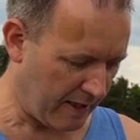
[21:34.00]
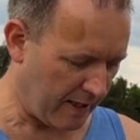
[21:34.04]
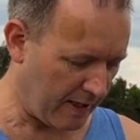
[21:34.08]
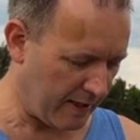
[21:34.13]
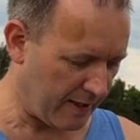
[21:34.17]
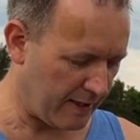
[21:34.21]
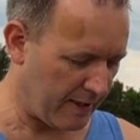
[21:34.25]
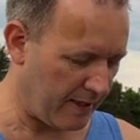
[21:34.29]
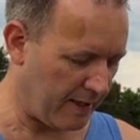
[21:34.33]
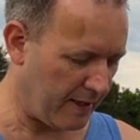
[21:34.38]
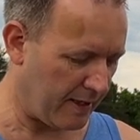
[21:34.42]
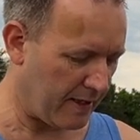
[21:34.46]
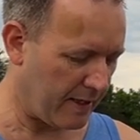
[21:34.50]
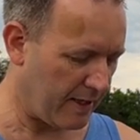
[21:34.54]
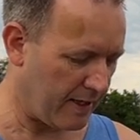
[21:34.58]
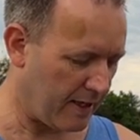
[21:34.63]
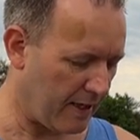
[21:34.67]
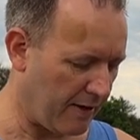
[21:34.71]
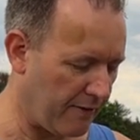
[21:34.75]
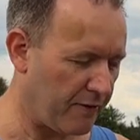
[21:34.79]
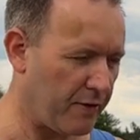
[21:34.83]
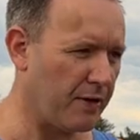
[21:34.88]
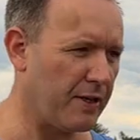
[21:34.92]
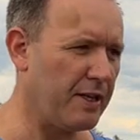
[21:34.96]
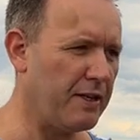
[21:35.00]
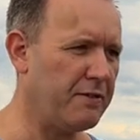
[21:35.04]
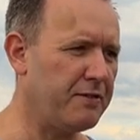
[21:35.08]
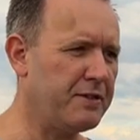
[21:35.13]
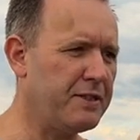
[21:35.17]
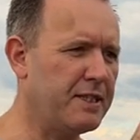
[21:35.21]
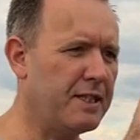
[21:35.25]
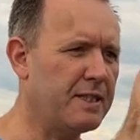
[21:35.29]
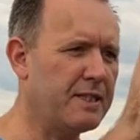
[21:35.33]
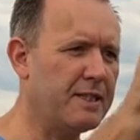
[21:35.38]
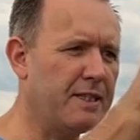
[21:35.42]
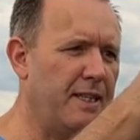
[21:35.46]
And I've got
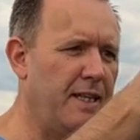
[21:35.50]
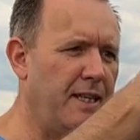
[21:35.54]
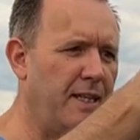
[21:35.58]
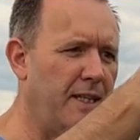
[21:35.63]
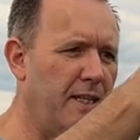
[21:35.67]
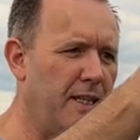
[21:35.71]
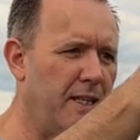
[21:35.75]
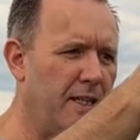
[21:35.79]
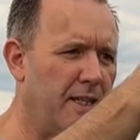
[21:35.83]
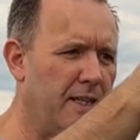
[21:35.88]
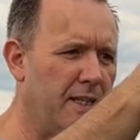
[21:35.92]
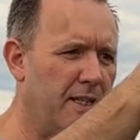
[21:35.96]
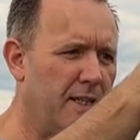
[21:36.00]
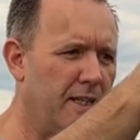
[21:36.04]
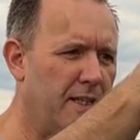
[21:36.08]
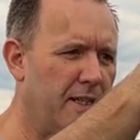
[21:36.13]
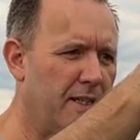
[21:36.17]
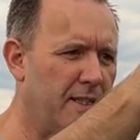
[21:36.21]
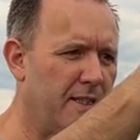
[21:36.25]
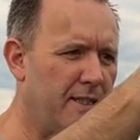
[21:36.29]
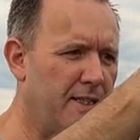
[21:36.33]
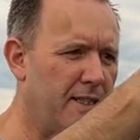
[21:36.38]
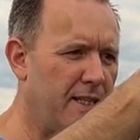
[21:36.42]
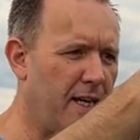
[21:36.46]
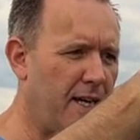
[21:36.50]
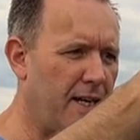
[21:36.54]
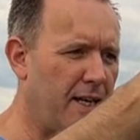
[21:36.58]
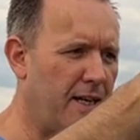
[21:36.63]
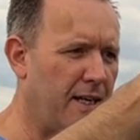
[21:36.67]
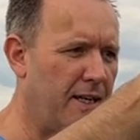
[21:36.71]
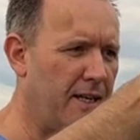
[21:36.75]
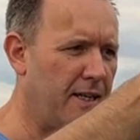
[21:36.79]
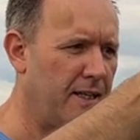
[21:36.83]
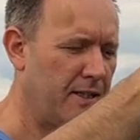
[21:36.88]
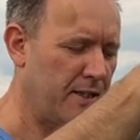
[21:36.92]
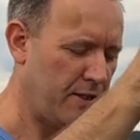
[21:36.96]
F16 set,
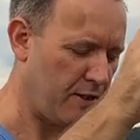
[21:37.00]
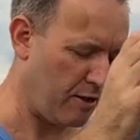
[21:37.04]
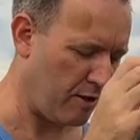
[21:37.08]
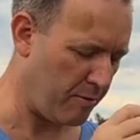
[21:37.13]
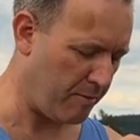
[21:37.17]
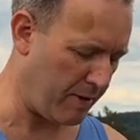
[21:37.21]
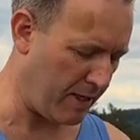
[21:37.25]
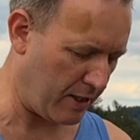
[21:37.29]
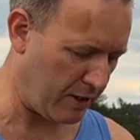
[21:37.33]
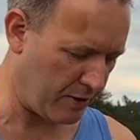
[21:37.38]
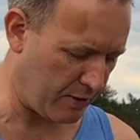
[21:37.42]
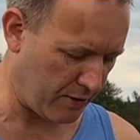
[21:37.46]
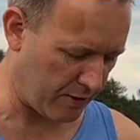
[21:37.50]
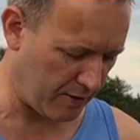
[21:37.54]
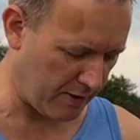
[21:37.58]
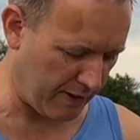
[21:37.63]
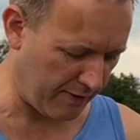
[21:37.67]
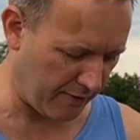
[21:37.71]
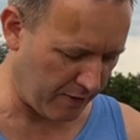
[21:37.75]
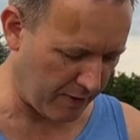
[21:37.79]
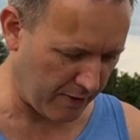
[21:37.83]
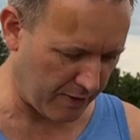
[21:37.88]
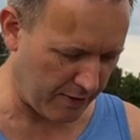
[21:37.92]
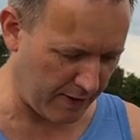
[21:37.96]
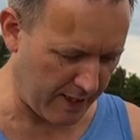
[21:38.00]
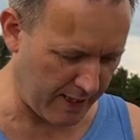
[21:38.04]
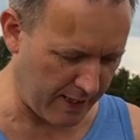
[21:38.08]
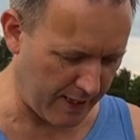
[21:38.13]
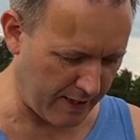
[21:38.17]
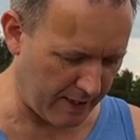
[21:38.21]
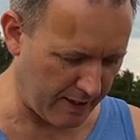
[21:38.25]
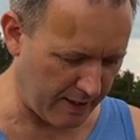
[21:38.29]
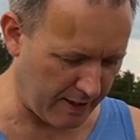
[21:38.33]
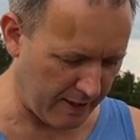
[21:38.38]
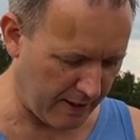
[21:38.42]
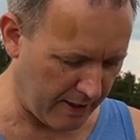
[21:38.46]
so I'll make sure I've got
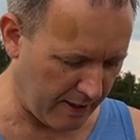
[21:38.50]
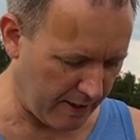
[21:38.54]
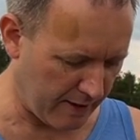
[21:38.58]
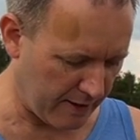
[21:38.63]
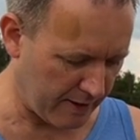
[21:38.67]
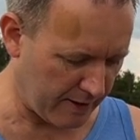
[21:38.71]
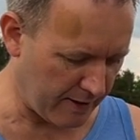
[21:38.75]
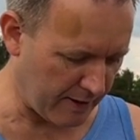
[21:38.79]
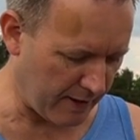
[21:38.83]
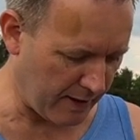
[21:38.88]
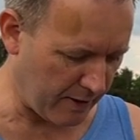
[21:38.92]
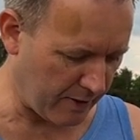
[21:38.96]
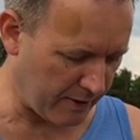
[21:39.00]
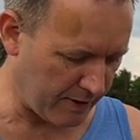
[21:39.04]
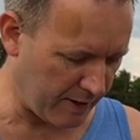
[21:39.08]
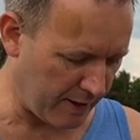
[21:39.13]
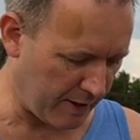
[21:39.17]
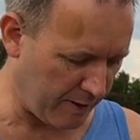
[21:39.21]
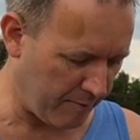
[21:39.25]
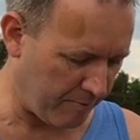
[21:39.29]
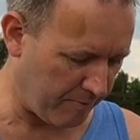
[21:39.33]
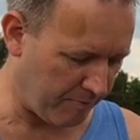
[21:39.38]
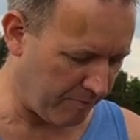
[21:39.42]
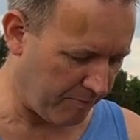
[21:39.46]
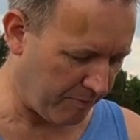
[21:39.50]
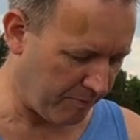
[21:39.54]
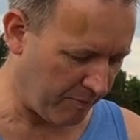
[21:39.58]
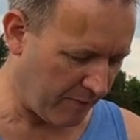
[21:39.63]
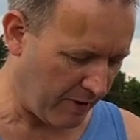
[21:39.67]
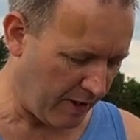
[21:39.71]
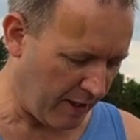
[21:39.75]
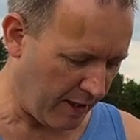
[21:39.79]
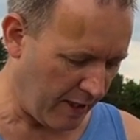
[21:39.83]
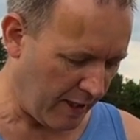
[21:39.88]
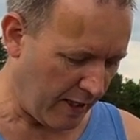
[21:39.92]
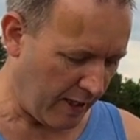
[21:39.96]
that dialed in.
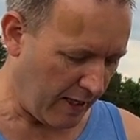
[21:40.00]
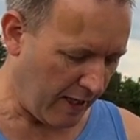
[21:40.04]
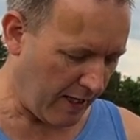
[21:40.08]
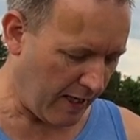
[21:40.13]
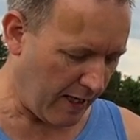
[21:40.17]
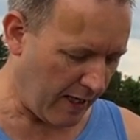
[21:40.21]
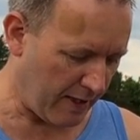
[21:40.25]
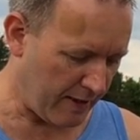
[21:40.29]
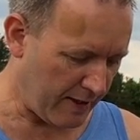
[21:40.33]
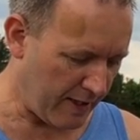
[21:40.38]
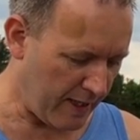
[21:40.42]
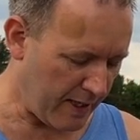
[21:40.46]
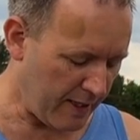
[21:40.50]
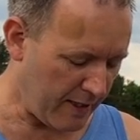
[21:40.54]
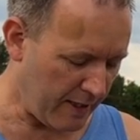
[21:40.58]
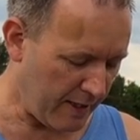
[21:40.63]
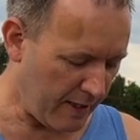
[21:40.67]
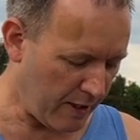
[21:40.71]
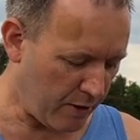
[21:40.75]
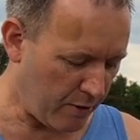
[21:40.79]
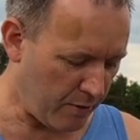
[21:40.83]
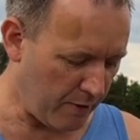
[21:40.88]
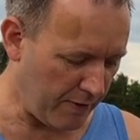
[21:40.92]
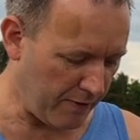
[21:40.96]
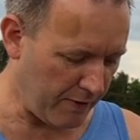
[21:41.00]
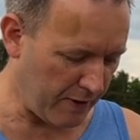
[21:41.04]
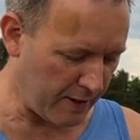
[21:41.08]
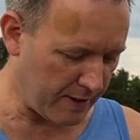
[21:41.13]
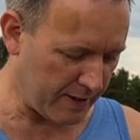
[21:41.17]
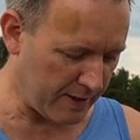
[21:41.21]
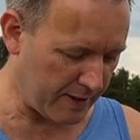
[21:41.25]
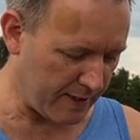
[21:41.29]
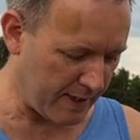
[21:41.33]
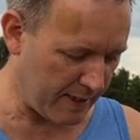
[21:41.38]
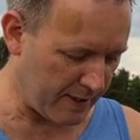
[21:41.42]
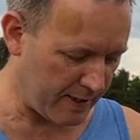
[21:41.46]
And then the
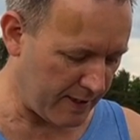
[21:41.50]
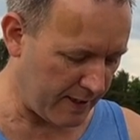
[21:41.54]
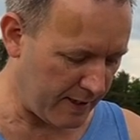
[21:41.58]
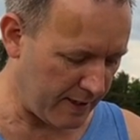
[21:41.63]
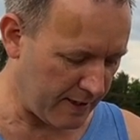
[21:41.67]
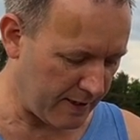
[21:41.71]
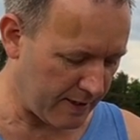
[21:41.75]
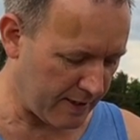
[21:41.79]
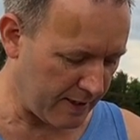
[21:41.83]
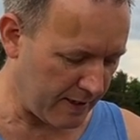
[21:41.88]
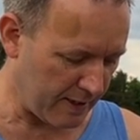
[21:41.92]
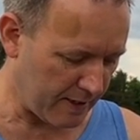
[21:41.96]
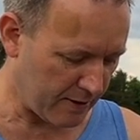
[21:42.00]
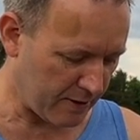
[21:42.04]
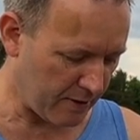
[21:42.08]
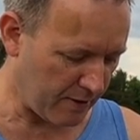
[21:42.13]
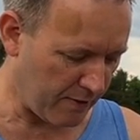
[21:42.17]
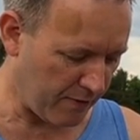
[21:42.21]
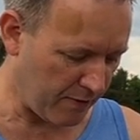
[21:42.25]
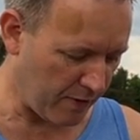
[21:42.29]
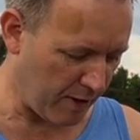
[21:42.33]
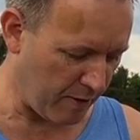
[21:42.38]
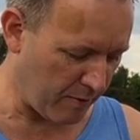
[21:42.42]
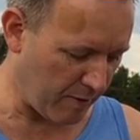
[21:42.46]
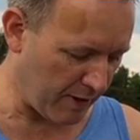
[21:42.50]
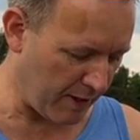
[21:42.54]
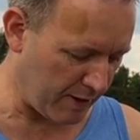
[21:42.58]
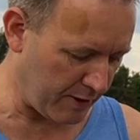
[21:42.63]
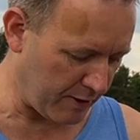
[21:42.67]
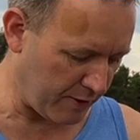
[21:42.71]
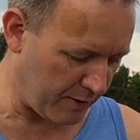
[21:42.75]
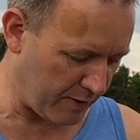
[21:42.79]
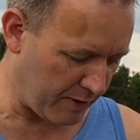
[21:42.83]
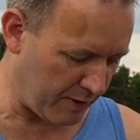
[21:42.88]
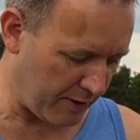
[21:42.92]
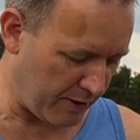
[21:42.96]
equivalent settings. So if I want
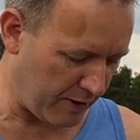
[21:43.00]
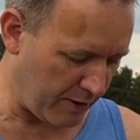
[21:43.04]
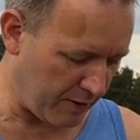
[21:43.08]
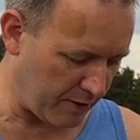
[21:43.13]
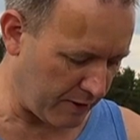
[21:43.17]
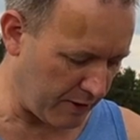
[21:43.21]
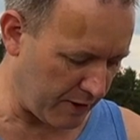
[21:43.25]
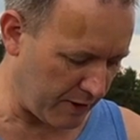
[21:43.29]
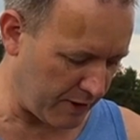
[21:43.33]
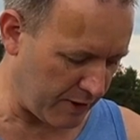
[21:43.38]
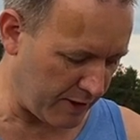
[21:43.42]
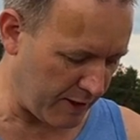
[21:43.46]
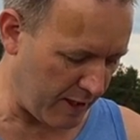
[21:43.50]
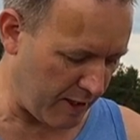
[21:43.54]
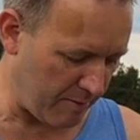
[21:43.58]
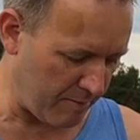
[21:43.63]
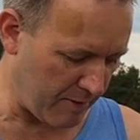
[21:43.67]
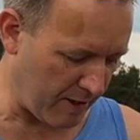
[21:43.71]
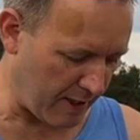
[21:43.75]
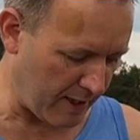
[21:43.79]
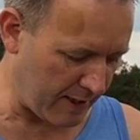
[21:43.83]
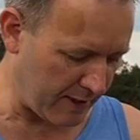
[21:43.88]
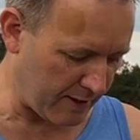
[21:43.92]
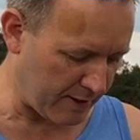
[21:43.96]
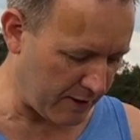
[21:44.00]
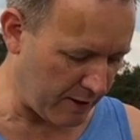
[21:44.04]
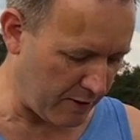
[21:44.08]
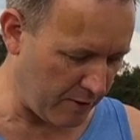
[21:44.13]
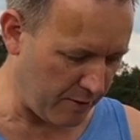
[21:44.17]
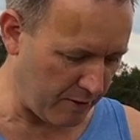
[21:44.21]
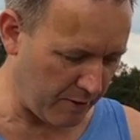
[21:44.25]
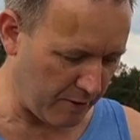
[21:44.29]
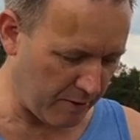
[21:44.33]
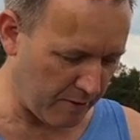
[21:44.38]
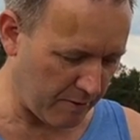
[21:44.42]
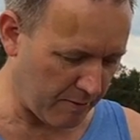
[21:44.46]
to use the same
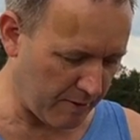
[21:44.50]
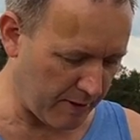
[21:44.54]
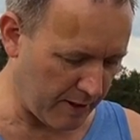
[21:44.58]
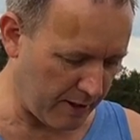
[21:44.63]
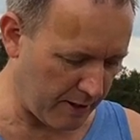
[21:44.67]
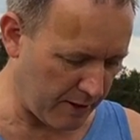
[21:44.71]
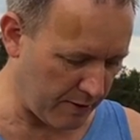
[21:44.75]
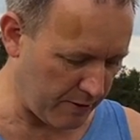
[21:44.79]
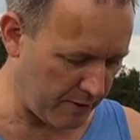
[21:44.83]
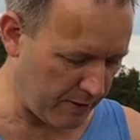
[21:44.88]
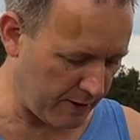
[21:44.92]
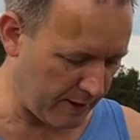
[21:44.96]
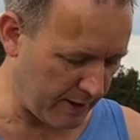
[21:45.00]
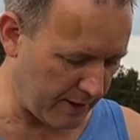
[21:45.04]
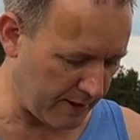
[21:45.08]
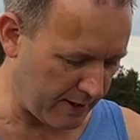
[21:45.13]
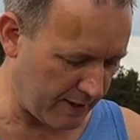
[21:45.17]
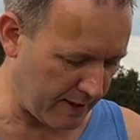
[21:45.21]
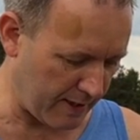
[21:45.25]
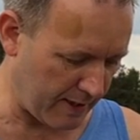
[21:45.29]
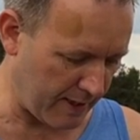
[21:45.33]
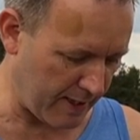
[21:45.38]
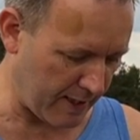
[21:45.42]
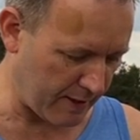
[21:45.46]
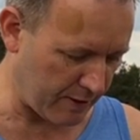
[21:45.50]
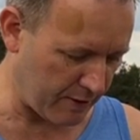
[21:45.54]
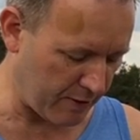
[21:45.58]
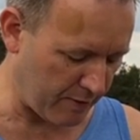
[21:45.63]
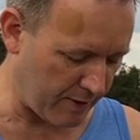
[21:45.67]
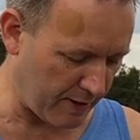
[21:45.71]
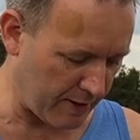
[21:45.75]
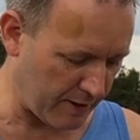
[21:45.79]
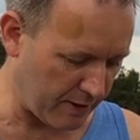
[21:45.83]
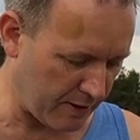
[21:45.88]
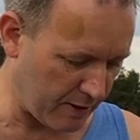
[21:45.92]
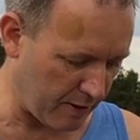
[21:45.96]
ISO 100, I set that to
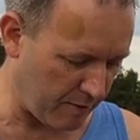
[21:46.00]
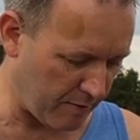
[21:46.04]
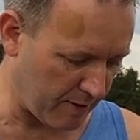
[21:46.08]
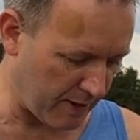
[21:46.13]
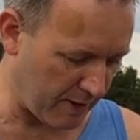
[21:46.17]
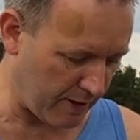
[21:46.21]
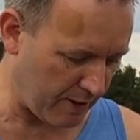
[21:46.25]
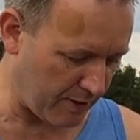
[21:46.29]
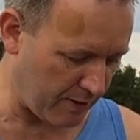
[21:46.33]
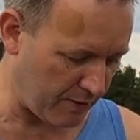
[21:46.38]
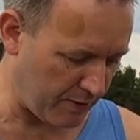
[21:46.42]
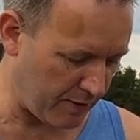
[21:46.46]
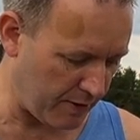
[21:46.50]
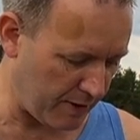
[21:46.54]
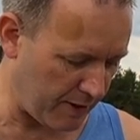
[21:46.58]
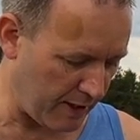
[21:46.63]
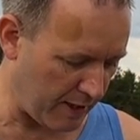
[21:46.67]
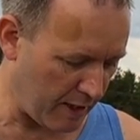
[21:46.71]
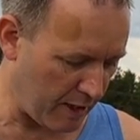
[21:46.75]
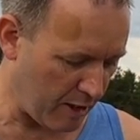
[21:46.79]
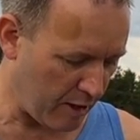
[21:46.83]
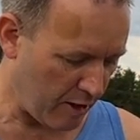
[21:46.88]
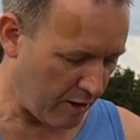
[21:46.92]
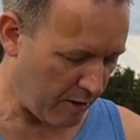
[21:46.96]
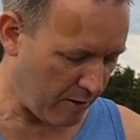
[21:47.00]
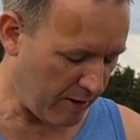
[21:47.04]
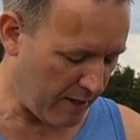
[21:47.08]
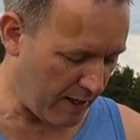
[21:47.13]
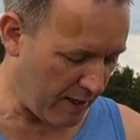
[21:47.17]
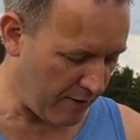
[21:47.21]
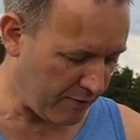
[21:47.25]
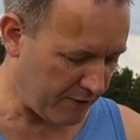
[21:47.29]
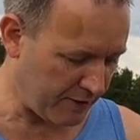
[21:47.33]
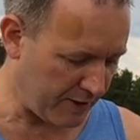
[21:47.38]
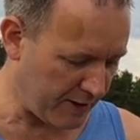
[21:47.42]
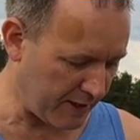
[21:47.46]
ISO 100.
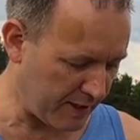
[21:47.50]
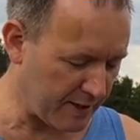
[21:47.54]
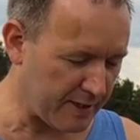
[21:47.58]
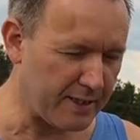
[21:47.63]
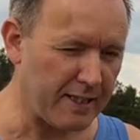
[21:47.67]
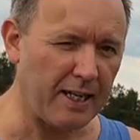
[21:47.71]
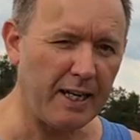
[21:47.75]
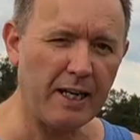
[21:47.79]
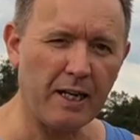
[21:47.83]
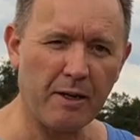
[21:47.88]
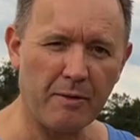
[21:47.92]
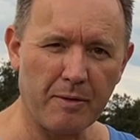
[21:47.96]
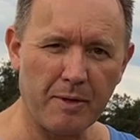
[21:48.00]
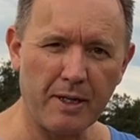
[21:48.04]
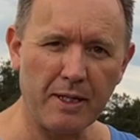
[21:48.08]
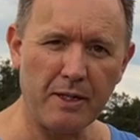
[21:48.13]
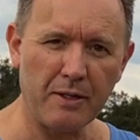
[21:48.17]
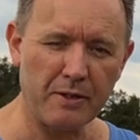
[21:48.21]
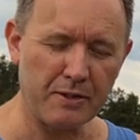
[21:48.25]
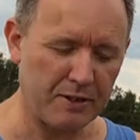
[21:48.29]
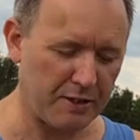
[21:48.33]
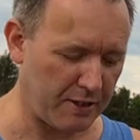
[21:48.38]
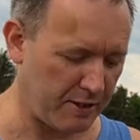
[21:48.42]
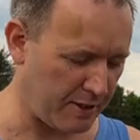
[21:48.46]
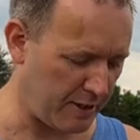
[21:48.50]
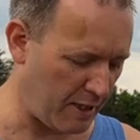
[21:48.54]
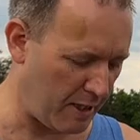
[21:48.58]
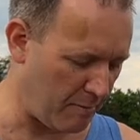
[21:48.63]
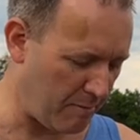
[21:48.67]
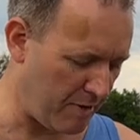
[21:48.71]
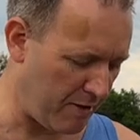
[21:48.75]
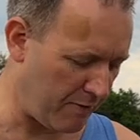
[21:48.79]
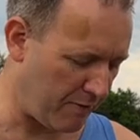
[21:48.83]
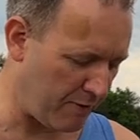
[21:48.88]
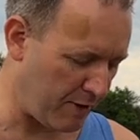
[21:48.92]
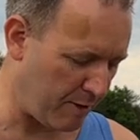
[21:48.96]
F16, I want to use the
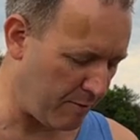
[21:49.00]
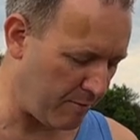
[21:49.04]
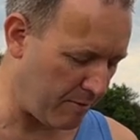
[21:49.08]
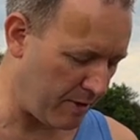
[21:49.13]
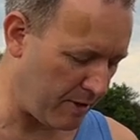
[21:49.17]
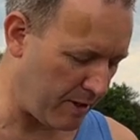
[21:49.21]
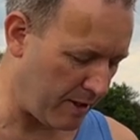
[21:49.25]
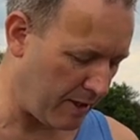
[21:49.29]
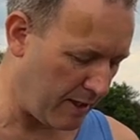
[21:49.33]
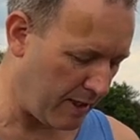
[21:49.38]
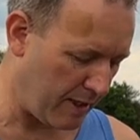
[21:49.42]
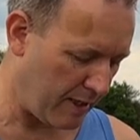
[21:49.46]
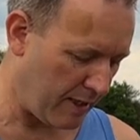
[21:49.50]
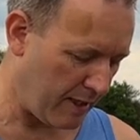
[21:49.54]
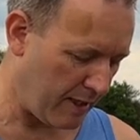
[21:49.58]
same F number.